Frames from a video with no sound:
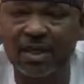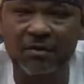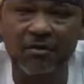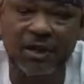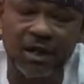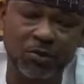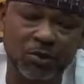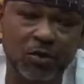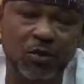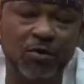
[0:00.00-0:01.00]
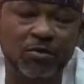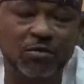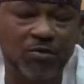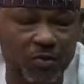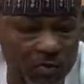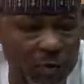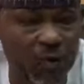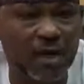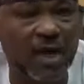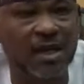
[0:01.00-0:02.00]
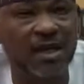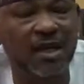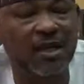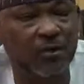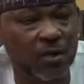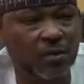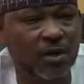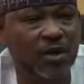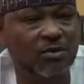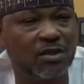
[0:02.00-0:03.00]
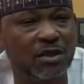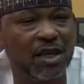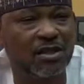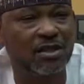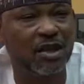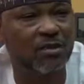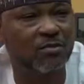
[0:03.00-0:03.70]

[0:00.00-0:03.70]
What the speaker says: But I'm sure we'll get there when we get to the next year.